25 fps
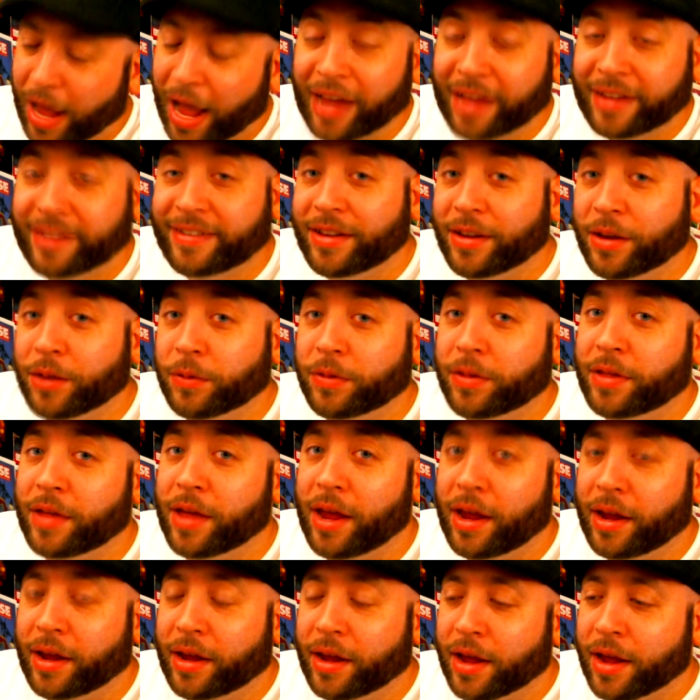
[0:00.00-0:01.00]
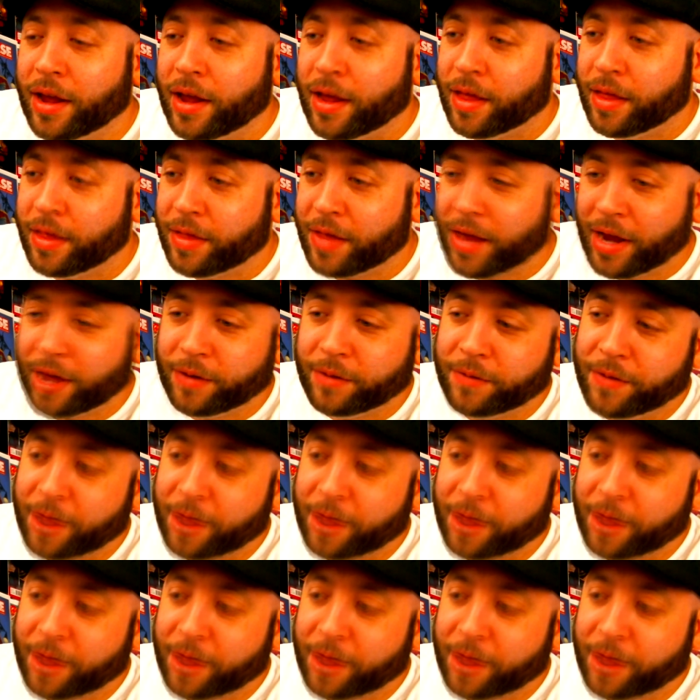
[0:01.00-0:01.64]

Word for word: I still think that